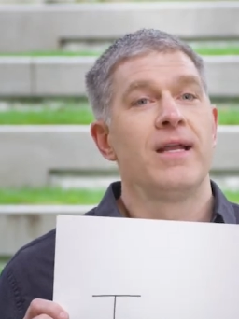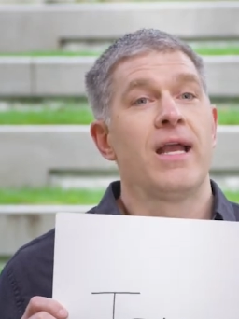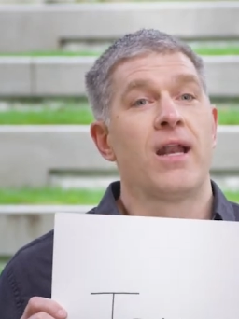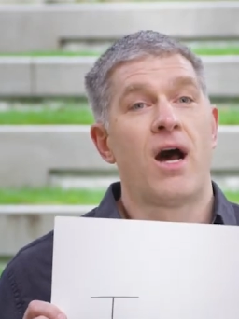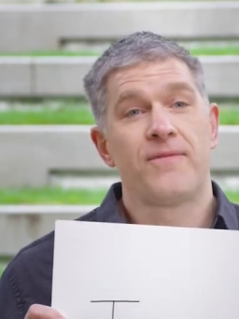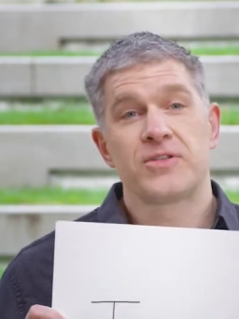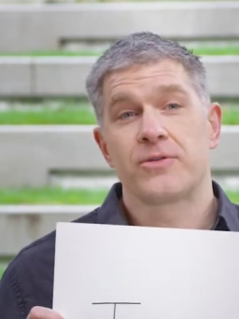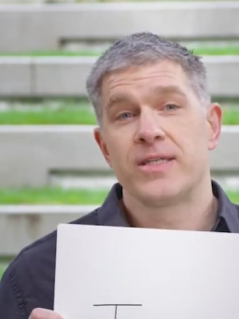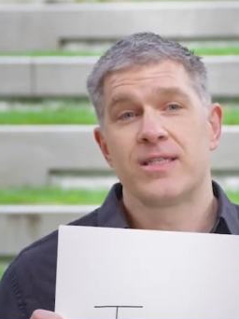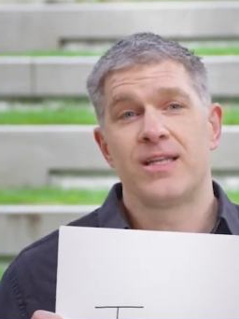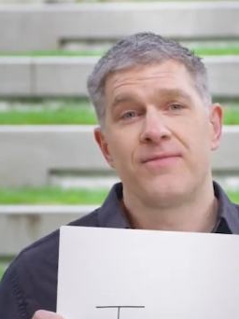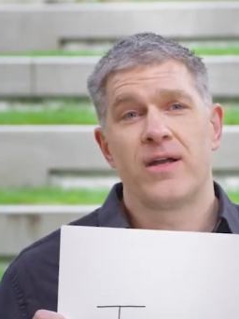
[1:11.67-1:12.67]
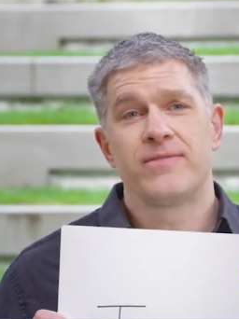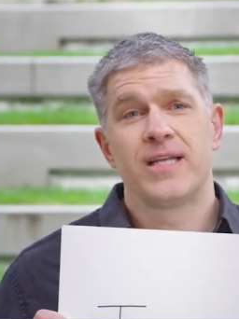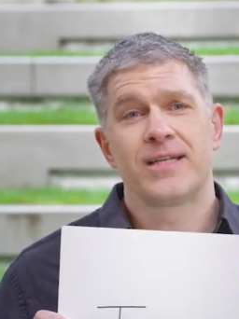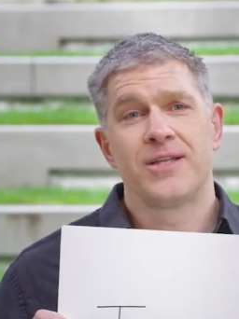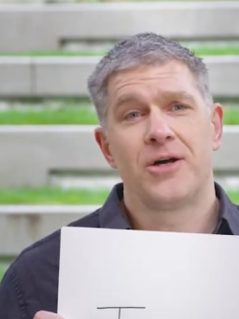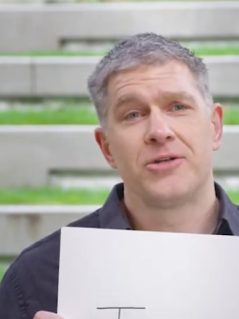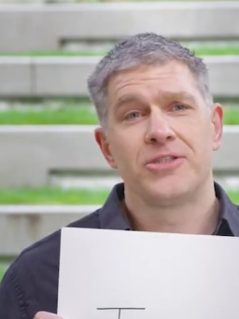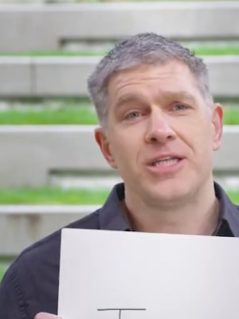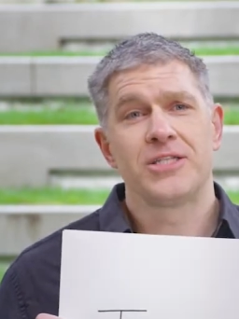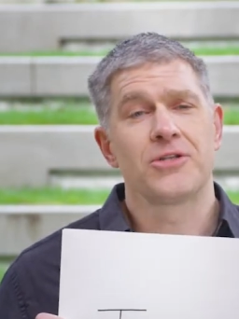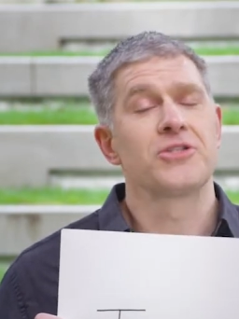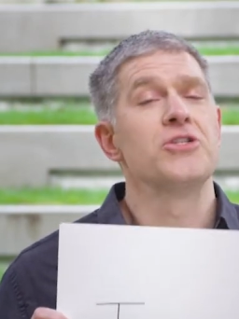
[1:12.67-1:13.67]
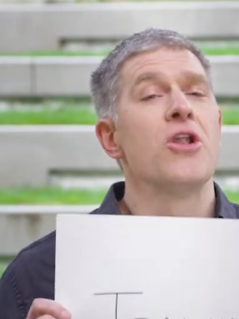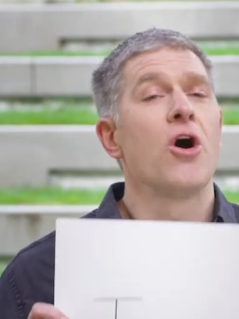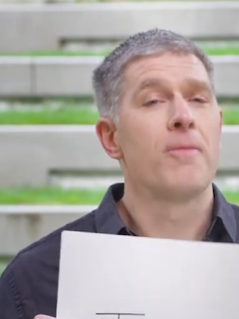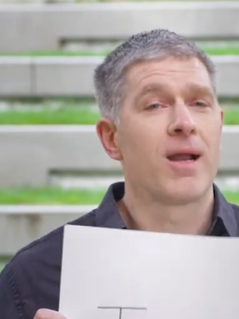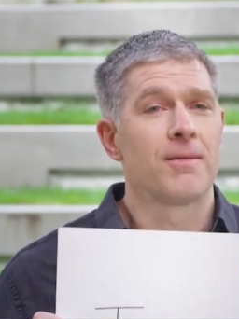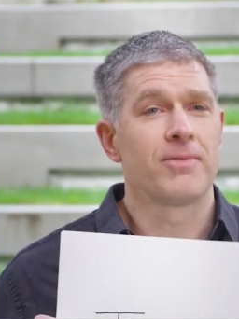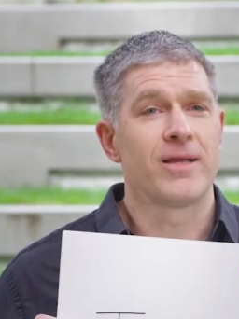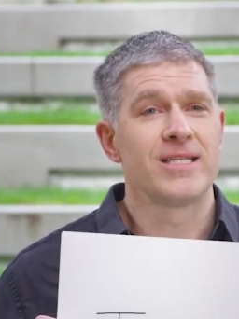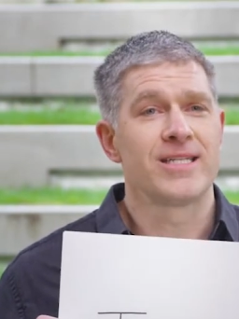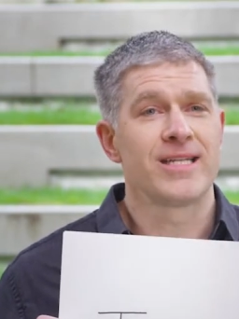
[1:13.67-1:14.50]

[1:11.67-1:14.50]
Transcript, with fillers: and Office 365 technologies, there's no better place